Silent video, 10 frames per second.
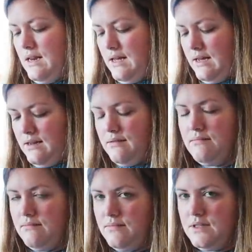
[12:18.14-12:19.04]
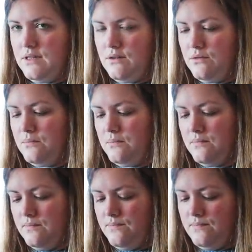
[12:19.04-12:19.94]
like single
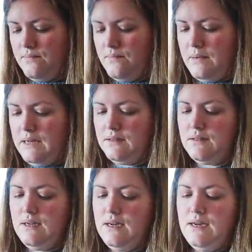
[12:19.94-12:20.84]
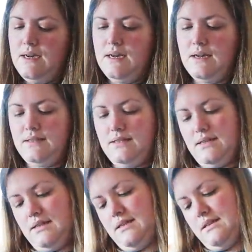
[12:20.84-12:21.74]
bands, because
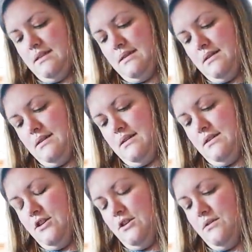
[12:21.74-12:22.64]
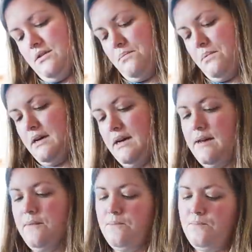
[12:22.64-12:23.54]
this is a joke, but
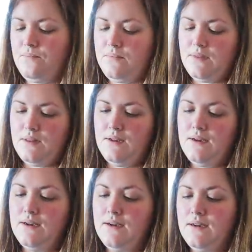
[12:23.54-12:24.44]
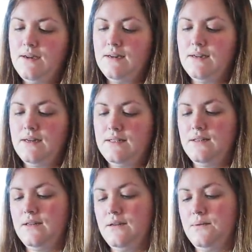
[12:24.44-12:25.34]
I
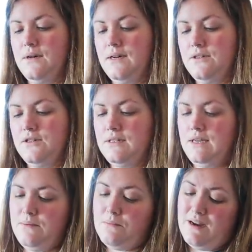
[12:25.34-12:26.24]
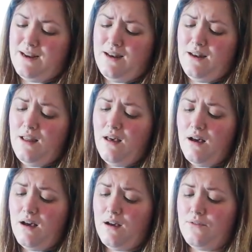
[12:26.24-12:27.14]
don't know, I shall see. But I
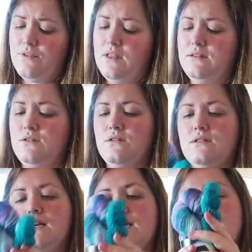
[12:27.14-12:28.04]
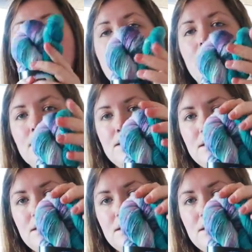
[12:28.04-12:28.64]
love this sock set. It's